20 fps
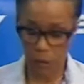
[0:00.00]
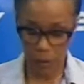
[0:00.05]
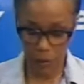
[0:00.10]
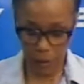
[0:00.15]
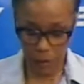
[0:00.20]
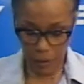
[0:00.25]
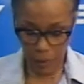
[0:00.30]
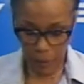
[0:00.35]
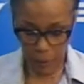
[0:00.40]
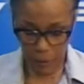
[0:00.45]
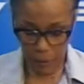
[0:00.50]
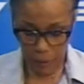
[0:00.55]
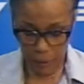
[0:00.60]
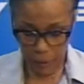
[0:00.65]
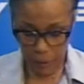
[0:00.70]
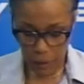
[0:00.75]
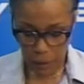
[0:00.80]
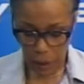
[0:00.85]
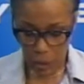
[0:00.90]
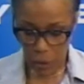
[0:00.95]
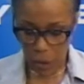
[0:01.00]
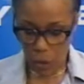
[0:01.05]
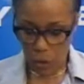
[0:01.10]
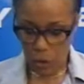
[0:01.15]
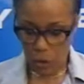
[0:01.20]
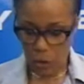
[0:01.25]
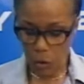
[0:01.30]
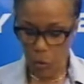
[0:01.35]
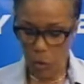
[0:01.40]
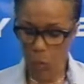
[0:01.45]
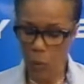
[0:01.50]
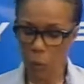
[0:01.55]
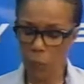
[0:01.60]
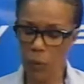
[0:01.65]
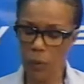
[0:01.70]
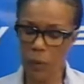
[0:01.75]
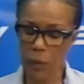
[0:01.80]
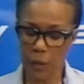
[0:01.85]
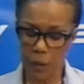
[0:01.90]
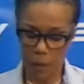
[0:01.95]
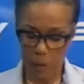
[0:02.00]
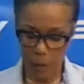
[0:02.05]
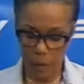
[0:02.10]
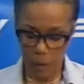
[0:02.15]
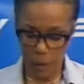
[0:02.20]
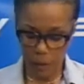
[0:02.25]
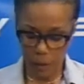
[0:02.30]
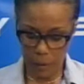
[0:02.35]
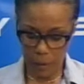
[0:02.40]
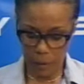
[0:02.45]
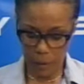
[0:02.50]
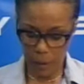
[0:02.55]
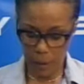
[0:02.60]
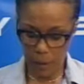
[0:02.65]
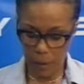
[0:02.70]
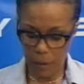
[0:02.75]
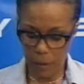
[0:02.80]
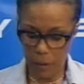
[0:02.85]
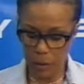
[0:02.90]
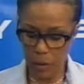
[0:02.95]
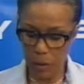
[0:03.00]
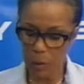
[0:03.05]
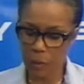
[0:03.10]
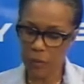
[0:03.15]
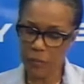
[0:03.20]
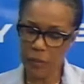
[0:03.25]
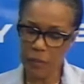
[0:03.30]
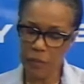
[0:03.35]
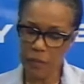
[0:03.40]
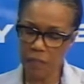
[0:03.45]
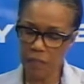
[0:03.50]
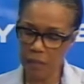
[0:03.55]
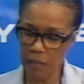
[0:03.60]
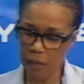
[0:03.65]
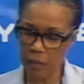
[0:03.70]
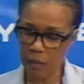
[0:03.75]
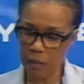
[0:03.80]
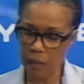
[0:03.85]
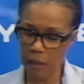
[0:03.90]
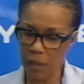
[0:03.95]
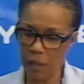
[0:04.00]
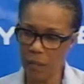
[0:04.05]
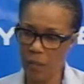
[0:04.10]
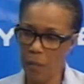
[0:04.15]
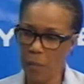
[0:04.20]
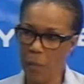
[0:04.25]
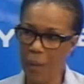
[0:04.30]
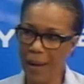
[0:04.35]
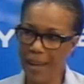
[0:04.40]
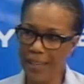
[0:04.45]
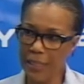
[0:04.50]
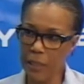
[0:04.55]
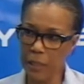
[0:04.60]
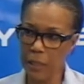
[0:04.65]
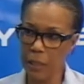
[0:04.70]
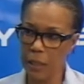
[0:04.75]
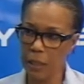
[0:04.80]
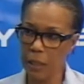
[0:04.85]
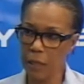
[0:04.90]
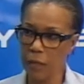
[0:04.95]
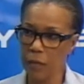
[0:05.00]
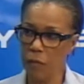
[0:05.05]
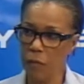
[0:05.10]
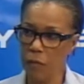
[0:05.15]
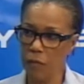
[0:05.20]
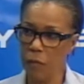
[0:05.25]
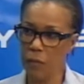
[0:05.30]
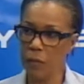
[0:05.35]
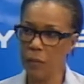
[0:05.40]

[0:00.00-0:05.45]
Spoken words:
struggling with it. So what are some of the effects on the body from